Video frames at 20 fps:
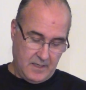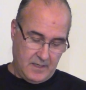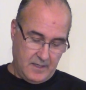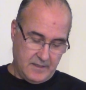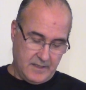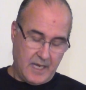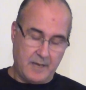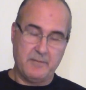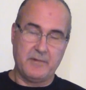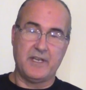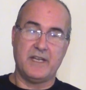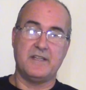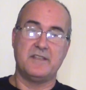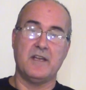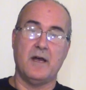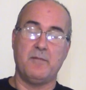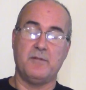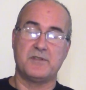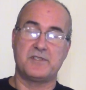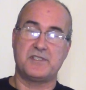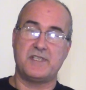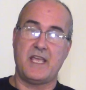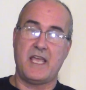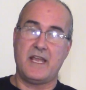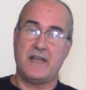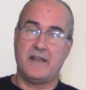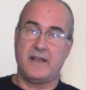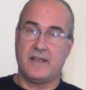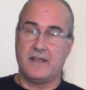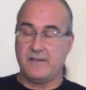namely the double
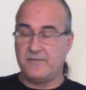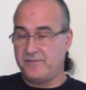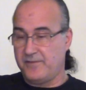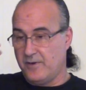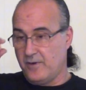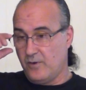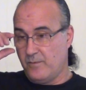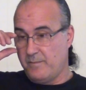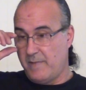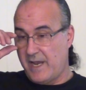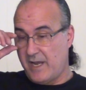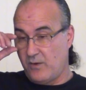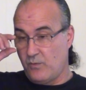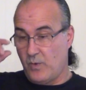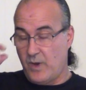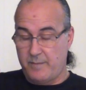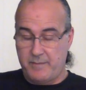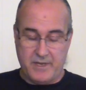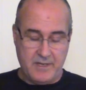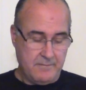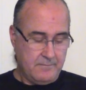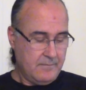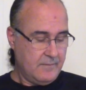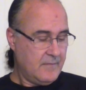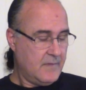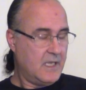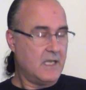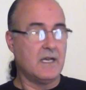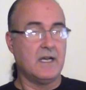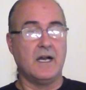standard for men and women,
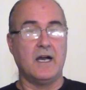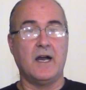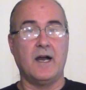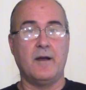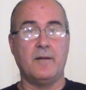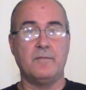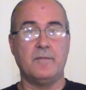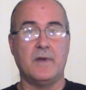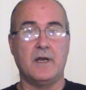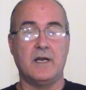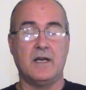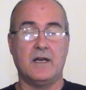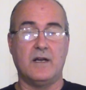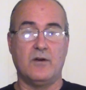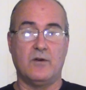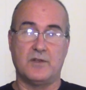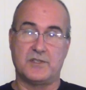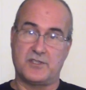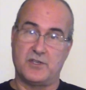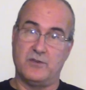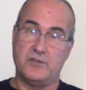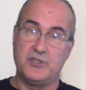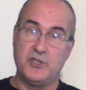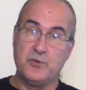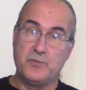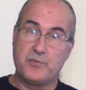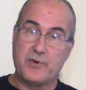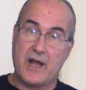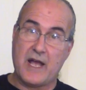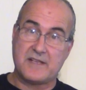also due
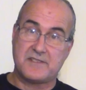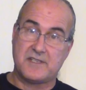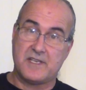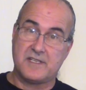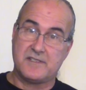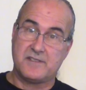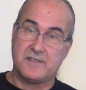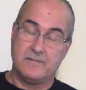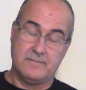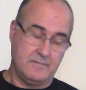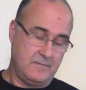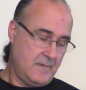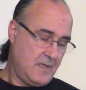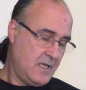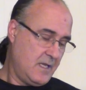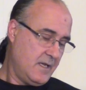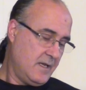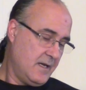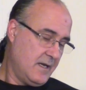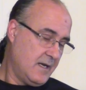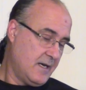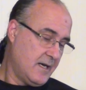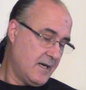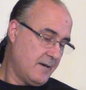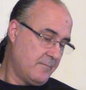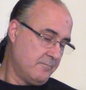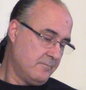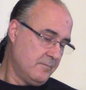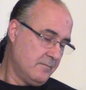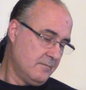process.
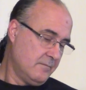I